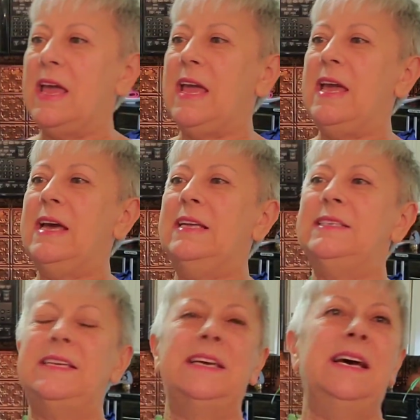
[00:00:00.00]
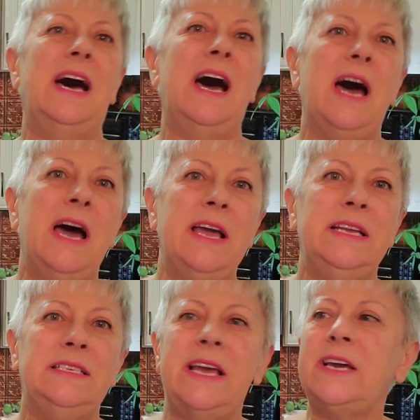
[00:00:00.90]
and
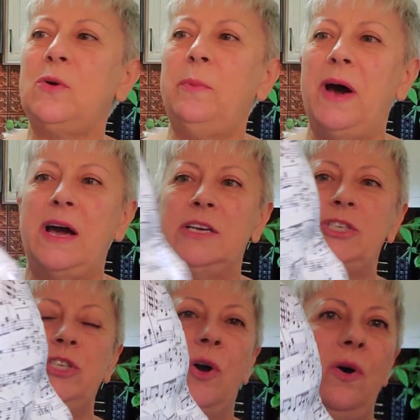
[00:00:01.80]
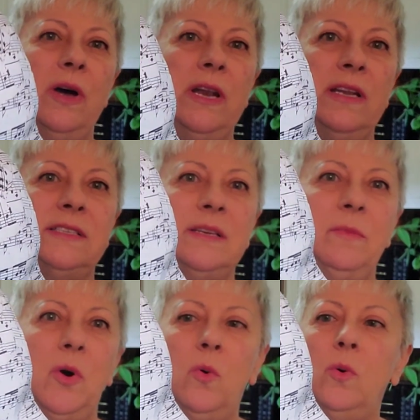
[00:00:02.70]
I decoupaged on
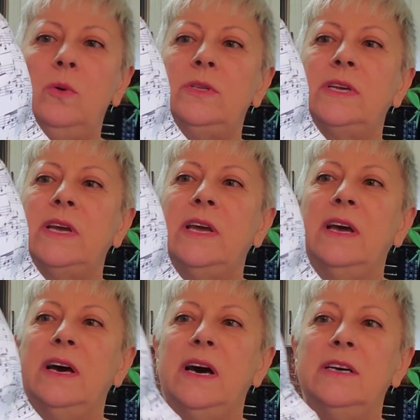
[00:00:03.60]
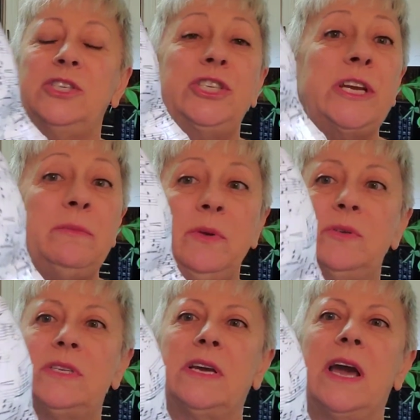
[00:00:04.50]
some old uh, sheet
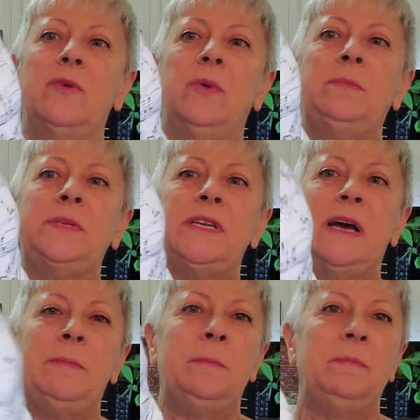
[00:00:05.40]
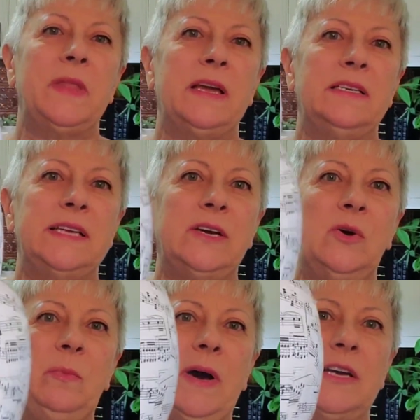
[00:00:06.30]
music. I ripped it up and
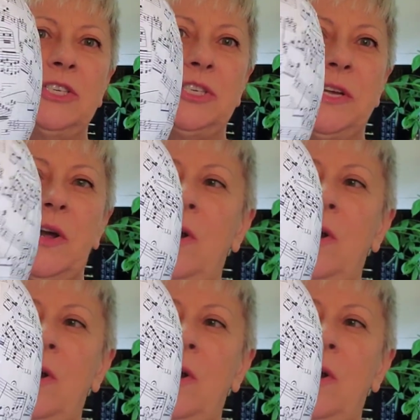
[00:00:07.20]
decoupaged it